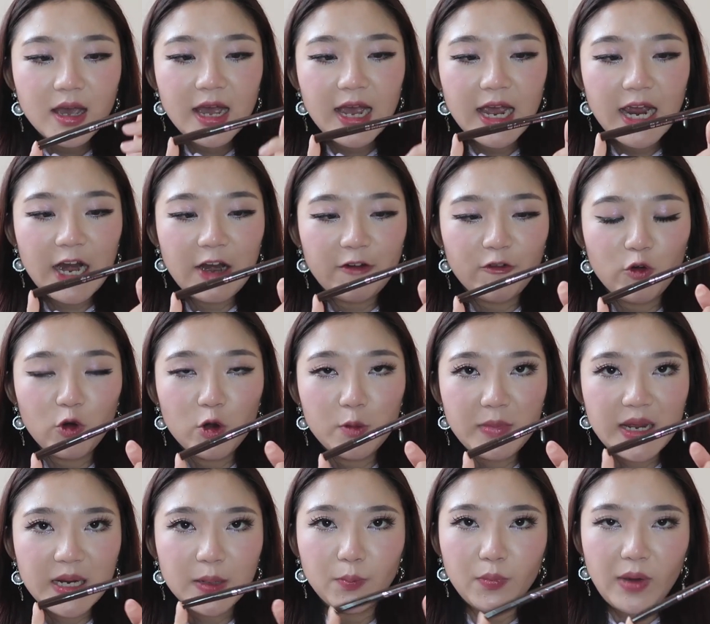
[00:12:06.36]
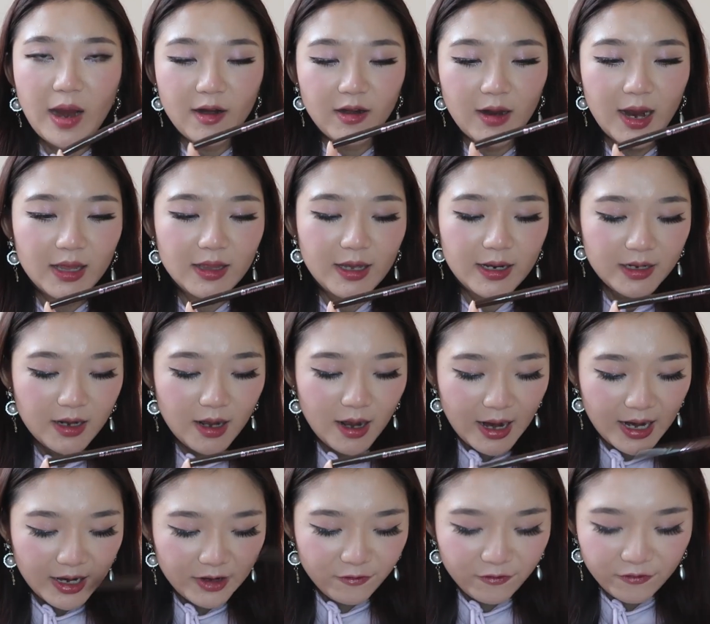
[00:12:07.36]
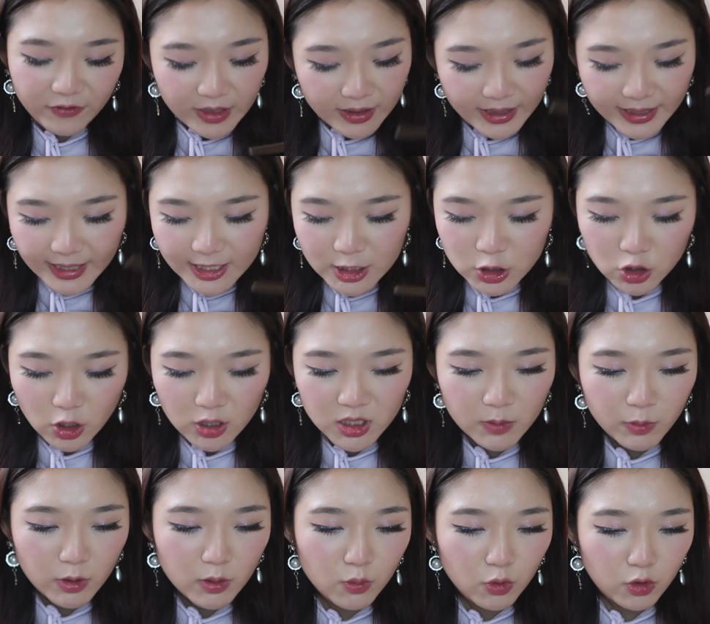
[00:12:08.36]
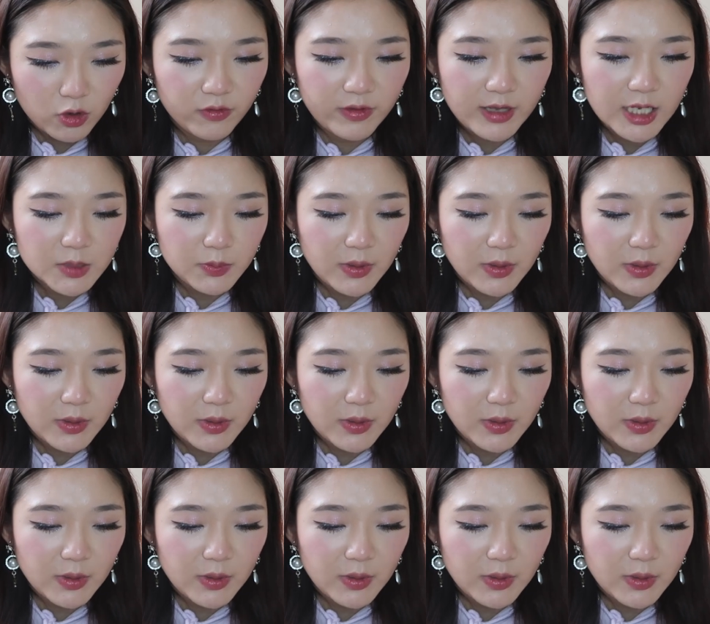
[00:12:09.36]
a Hero and Make brown eyeliner. I feel like I stocked up on more of these,